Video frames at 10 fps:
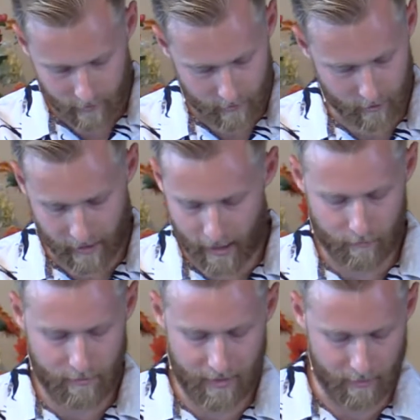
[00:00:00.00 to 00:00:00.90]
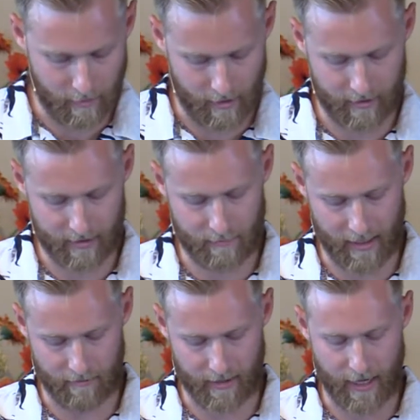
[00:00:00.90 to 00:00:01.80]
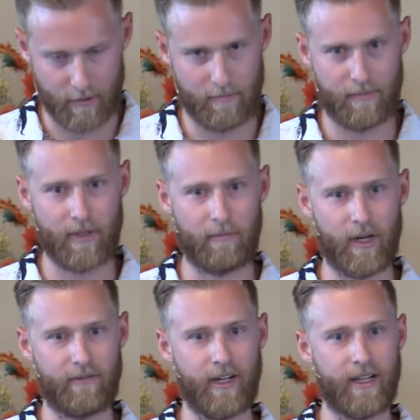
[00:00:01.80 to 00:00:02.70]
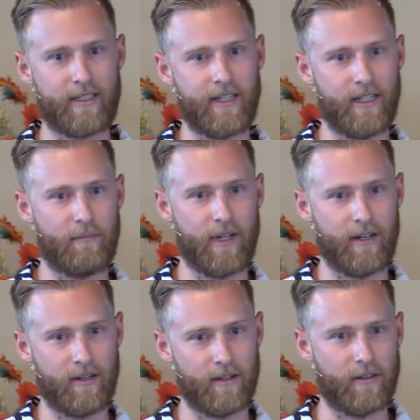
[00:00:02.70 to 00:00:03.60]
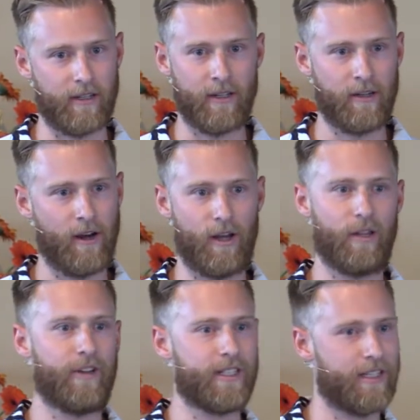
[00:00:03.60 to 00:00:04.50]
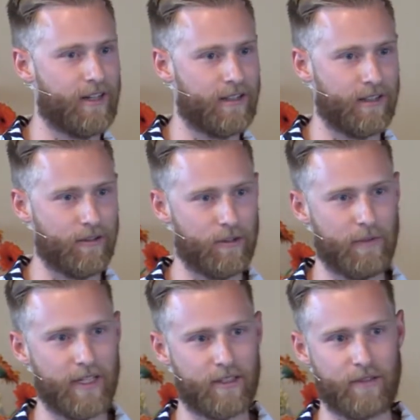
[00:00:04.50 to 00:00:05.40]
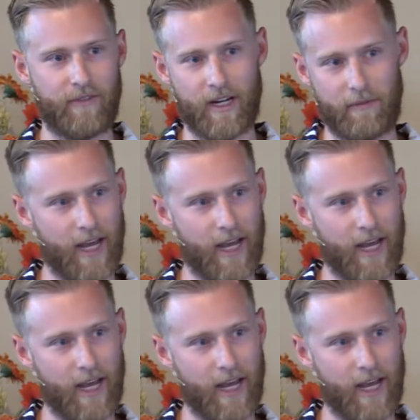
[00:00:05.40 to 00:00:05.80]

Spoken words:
So how do we be a part of this banquet? How do we be a part of God's kingdom here on earth, all of us here in Laguna Beach as a family?